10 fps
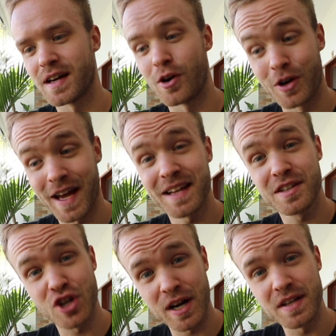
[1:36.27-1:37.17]
organic
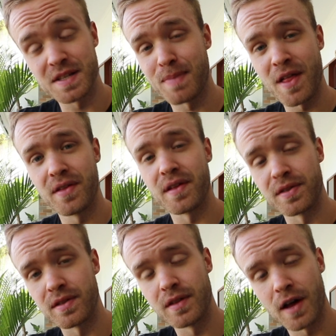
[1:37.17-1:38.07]
generally is better
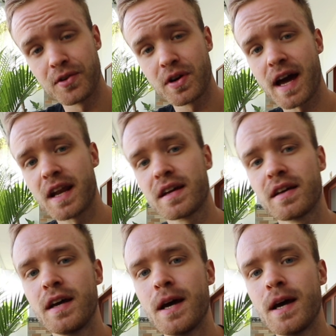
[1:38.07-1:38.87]
than non-organic,